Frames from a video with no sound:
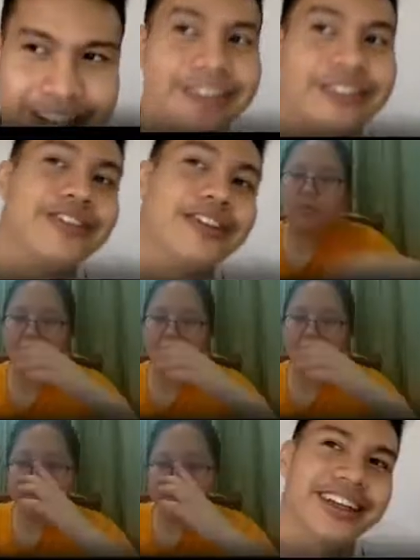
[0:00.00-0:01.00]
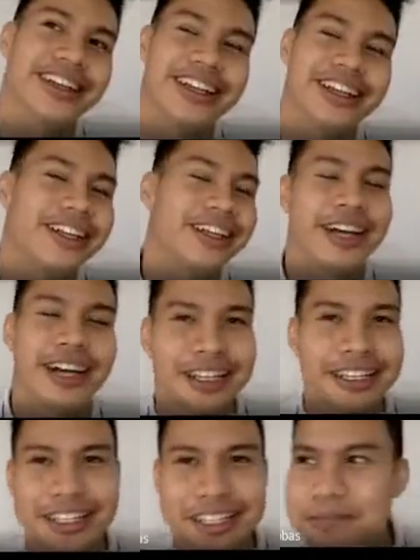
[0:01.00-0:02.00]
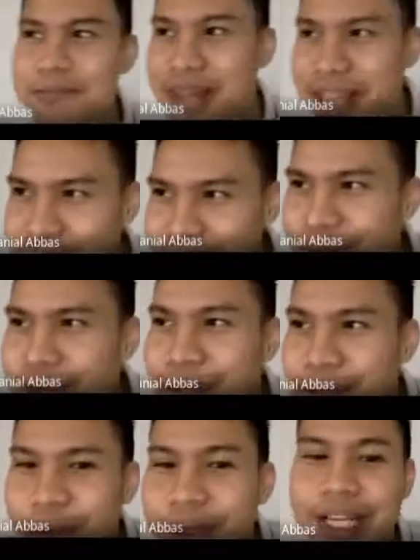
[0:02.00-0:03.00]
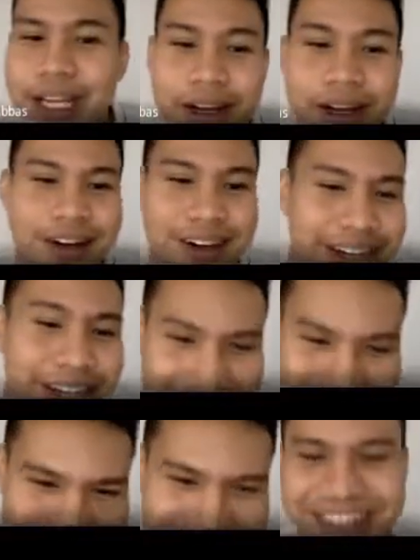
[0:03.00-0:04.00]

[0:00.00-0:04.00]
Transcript: If not, the color doesn't match with what they are right now.